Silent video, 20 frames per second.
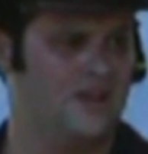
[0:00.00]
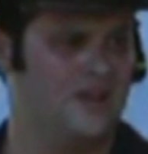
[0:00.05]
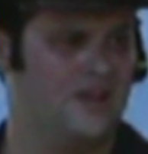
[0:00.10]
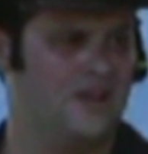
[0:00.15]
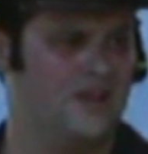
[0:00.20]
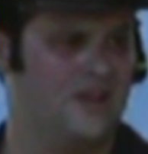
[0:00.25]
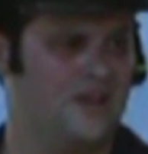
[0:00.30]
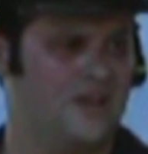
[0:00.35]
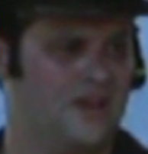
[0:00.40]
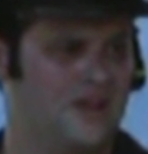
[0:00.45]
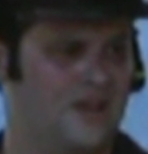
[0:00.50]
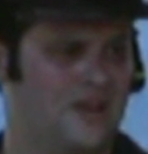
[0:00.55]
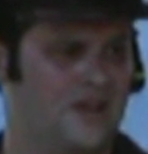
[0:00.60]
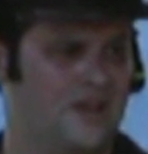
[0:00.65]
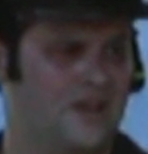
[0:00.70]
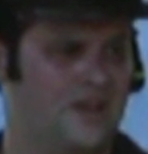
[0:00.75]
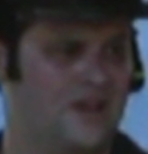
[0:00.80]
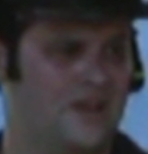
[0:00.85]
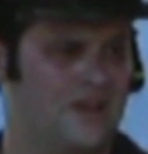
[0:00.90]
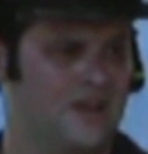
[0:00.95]

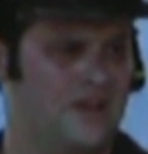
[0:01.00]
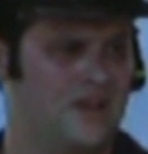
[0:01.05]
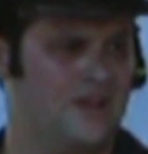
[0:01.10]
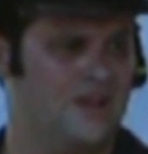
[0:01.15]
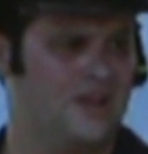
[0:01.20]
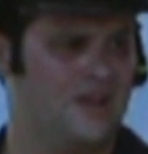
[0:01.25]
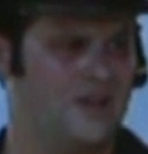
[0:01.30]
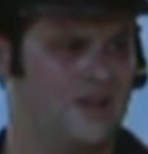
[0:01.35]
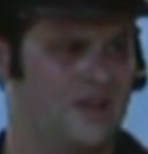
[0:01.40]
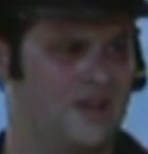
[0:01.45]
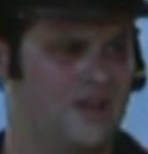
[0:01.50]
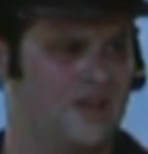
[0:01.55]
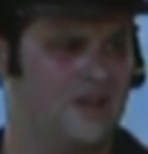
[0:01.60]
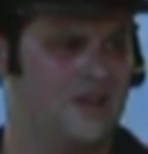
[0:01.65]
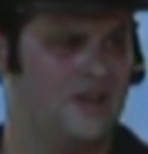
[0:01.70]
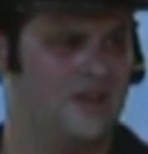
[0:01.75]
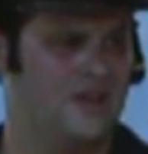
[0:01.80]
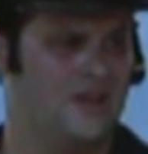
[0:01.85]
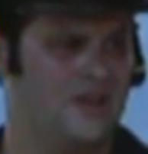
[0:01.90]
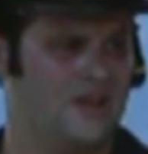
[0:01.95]

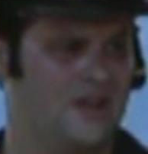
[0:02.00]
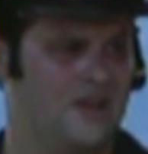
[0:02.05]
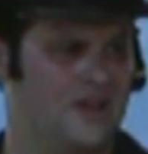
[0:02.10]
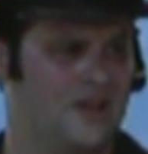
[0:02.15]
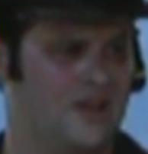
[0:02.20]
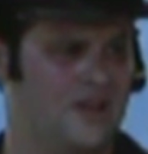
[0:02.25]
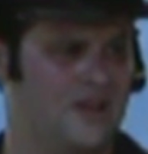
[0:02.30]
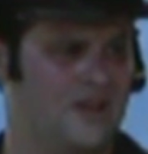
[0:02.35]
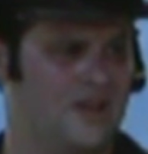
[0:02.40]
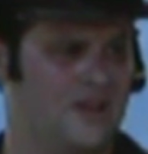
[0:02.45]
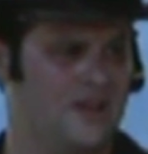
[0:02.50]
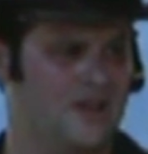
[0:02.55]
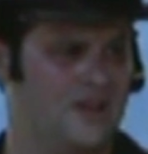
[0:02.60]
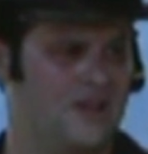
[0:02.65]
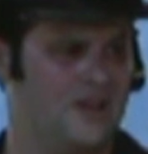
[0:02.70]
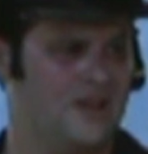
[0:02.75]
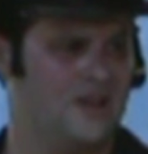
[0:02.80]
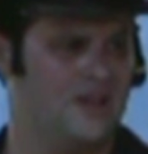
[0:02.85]
[no speech]